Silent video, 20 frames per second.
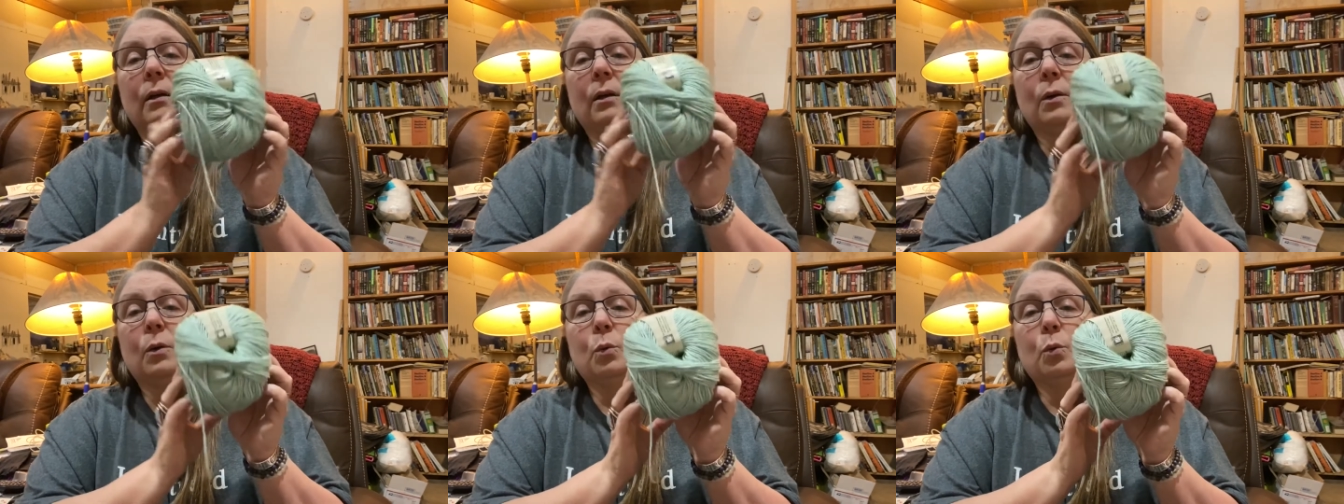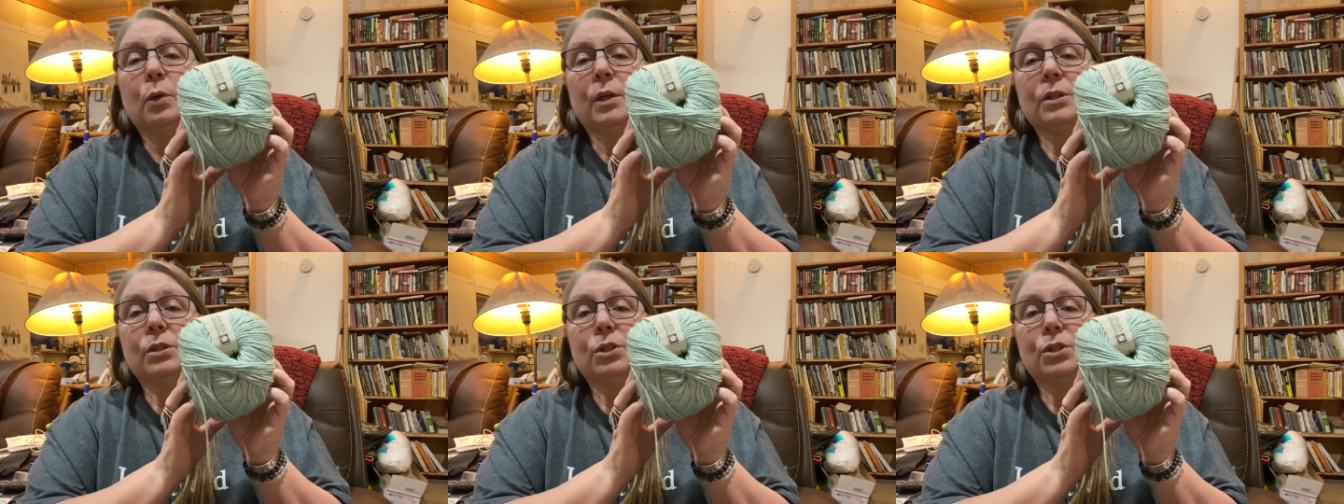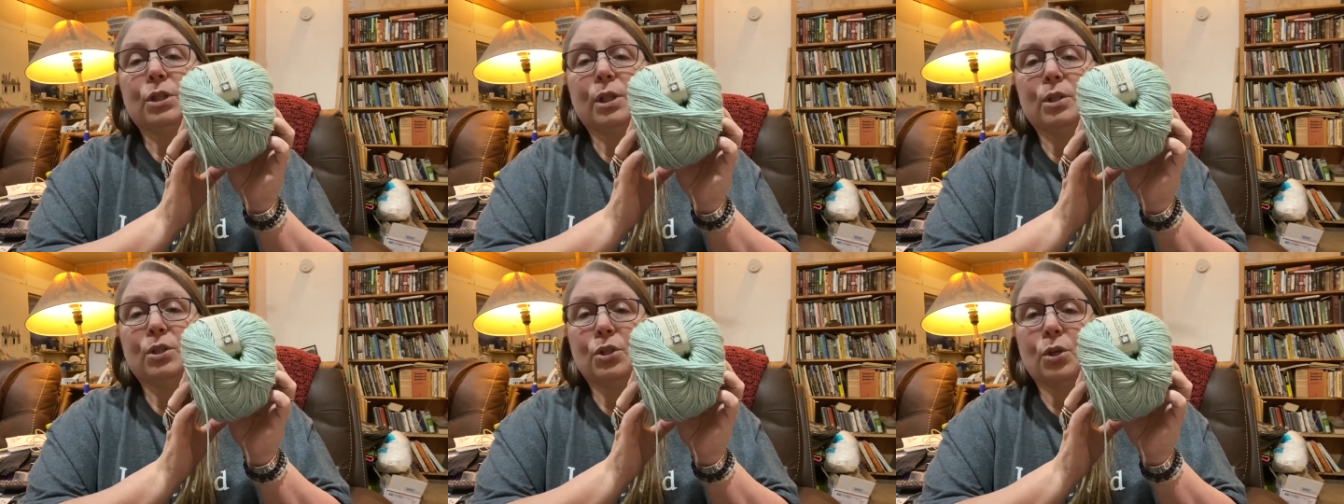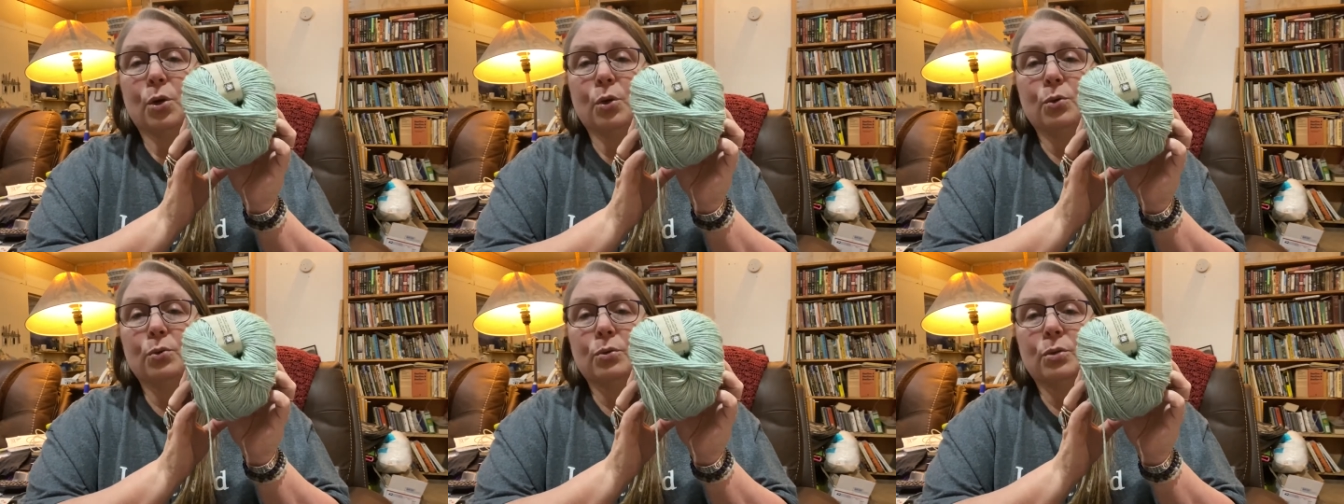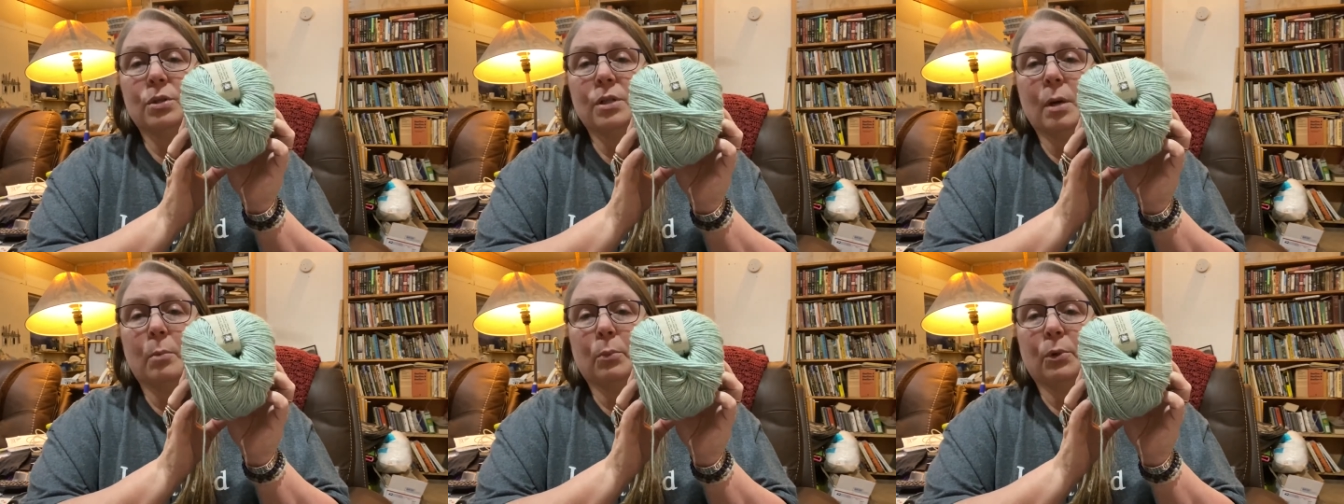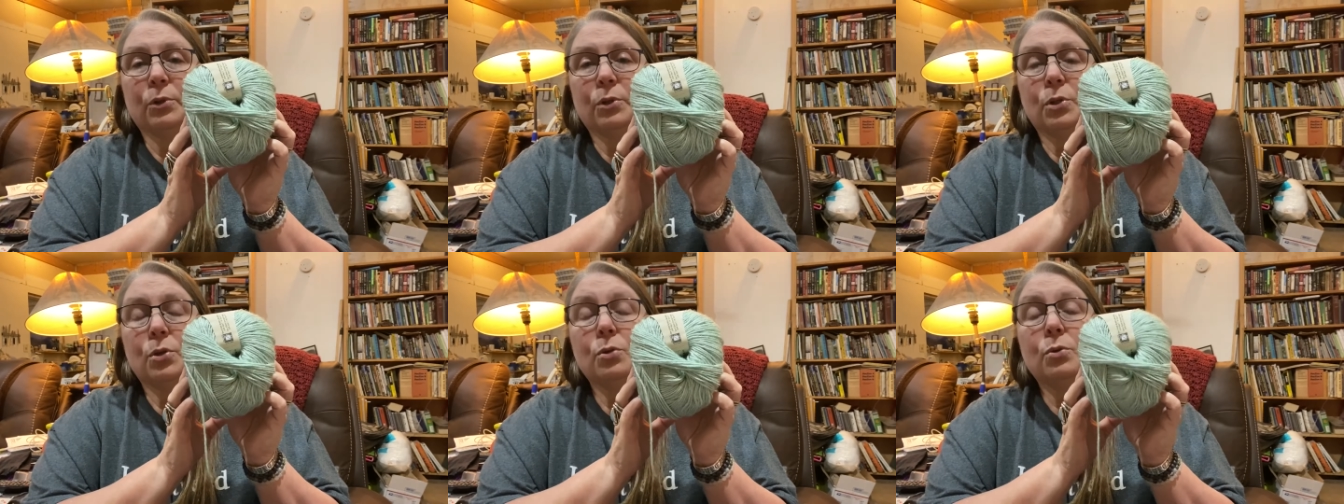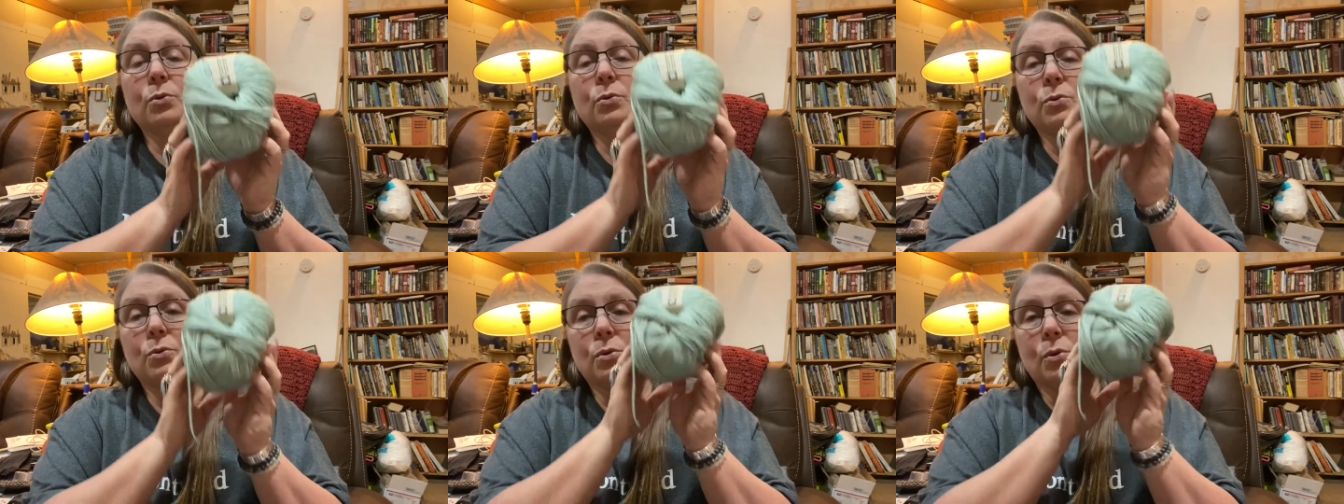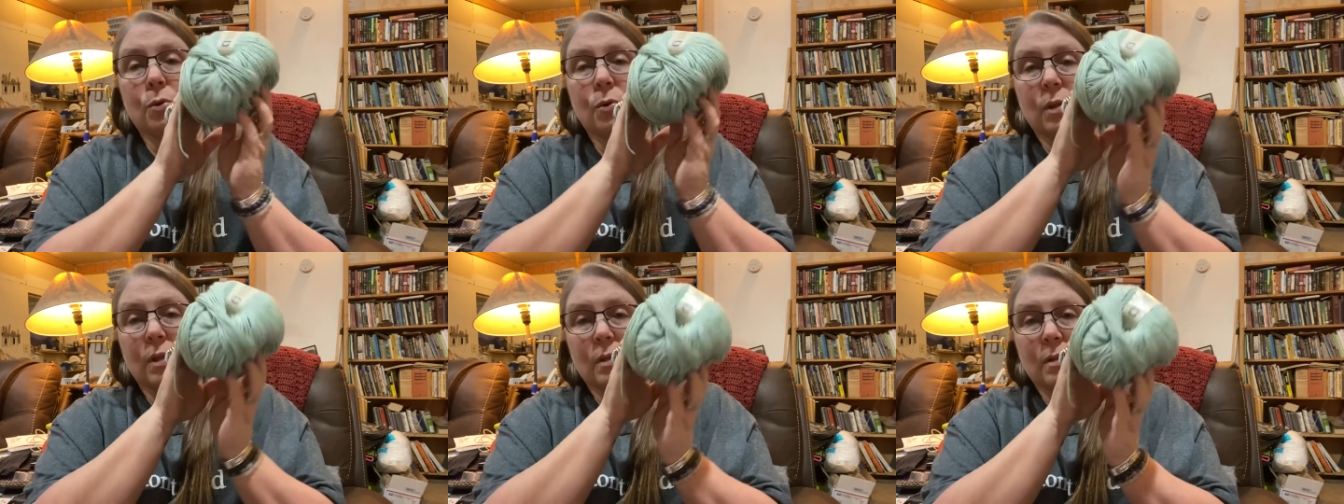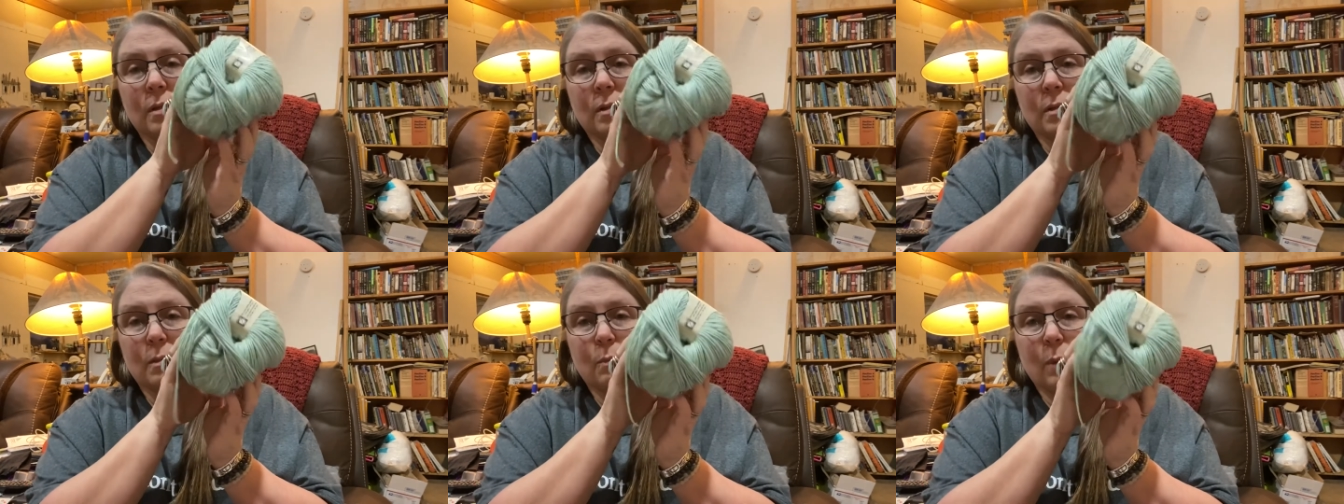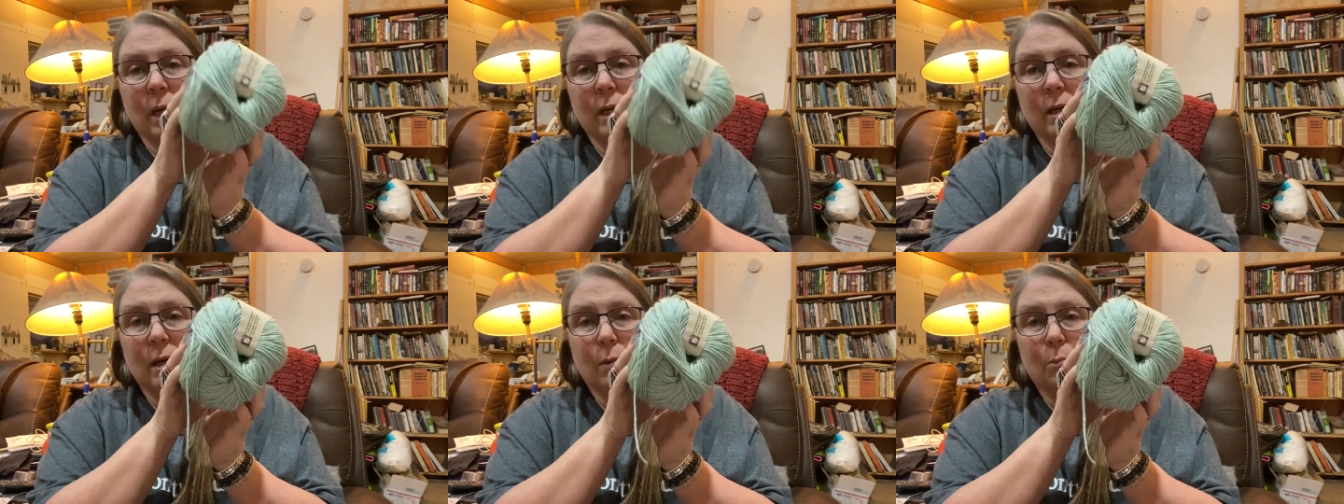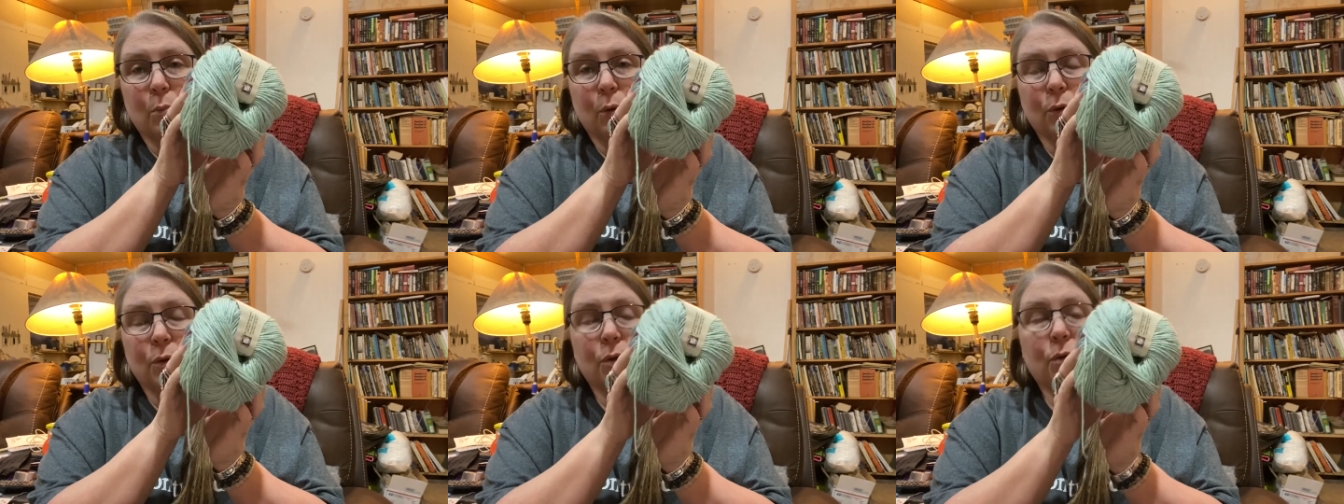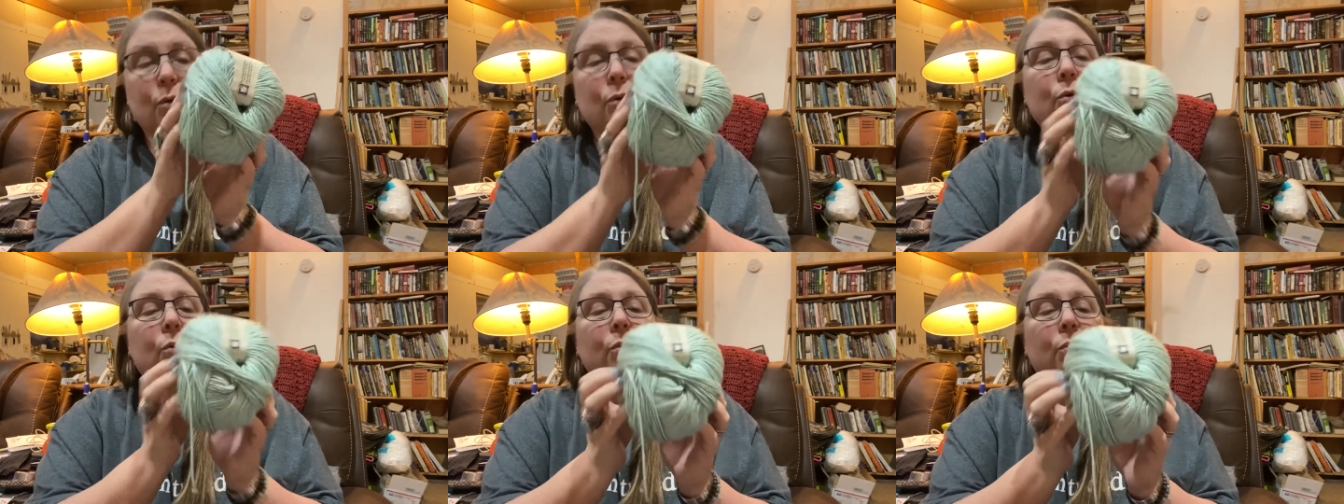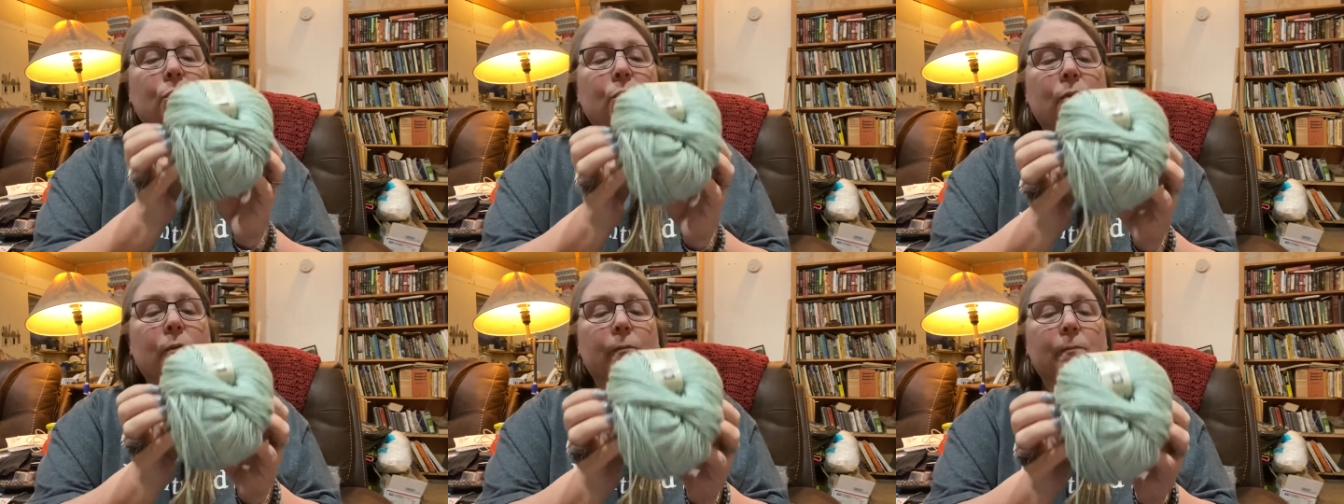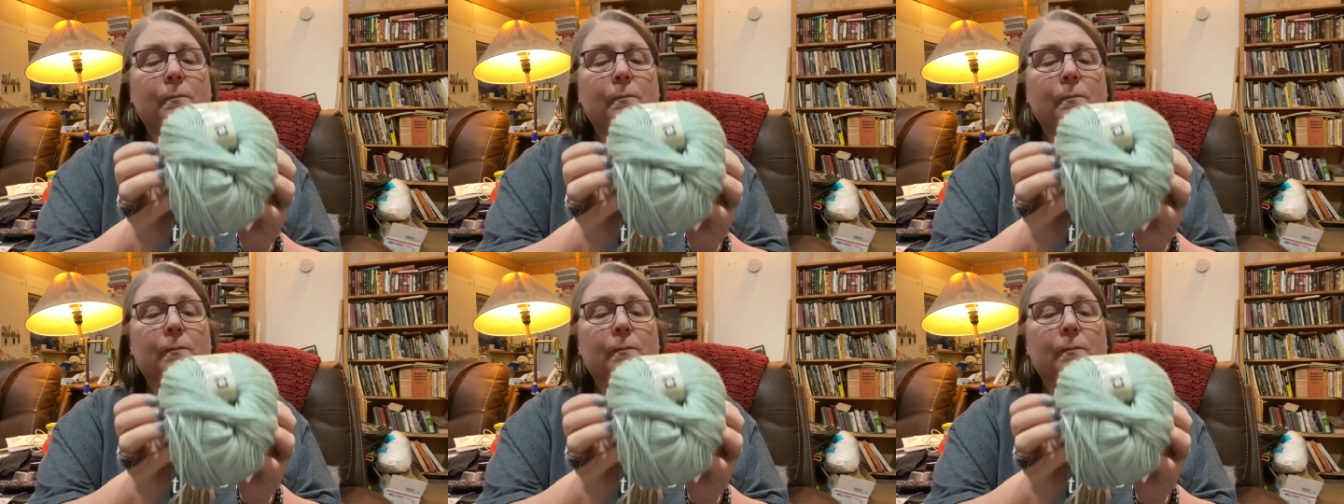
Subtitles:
which she chose number two. So this is my number two,